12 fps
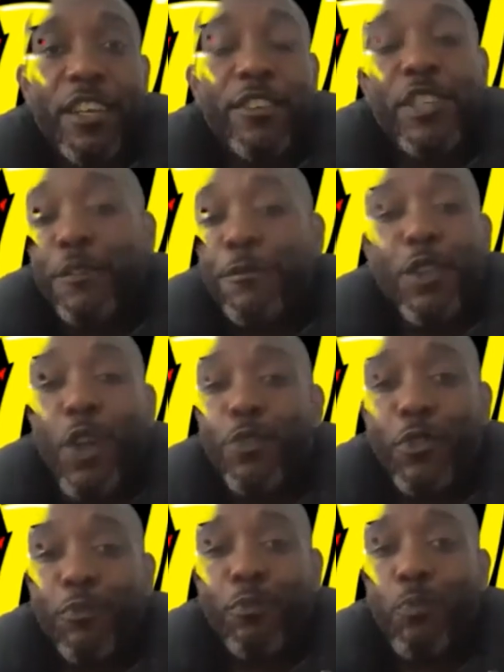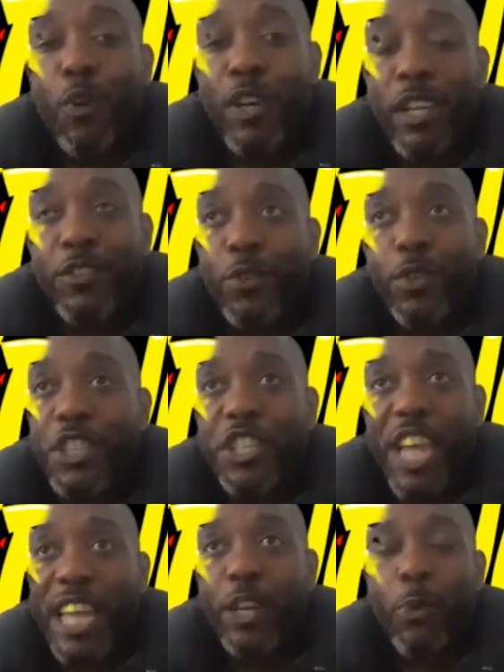So if you don't want to do the
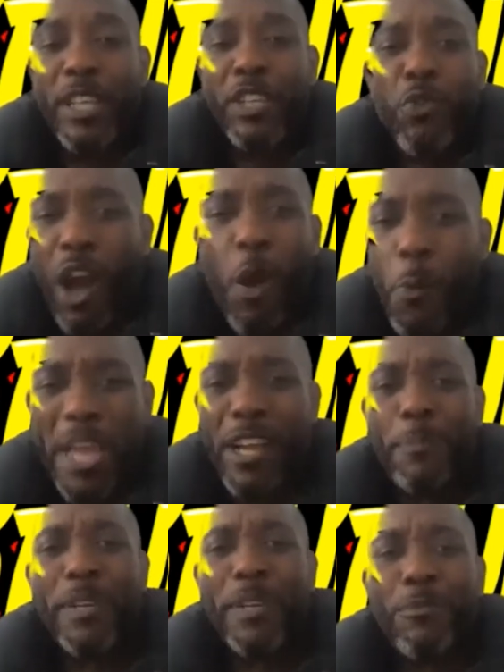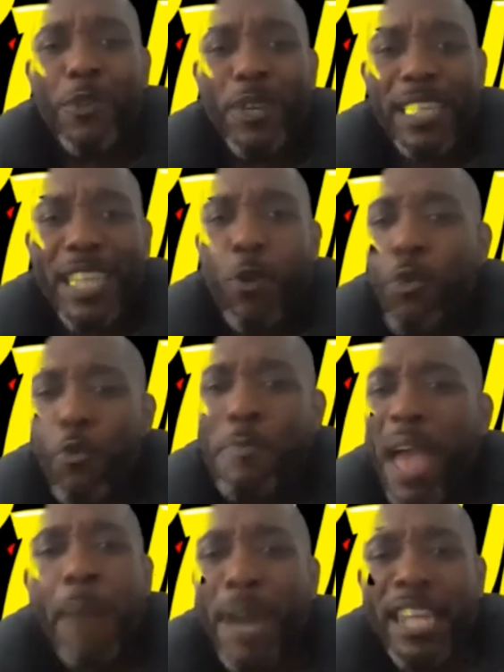shadowing, you can't wake up in the morning and say, "Oh,
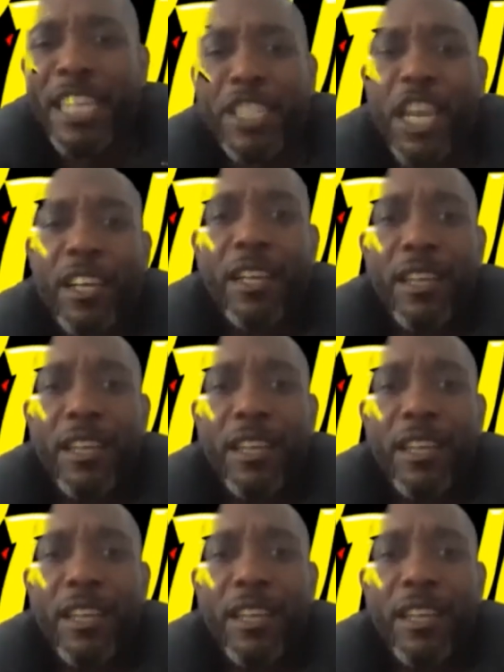me manager."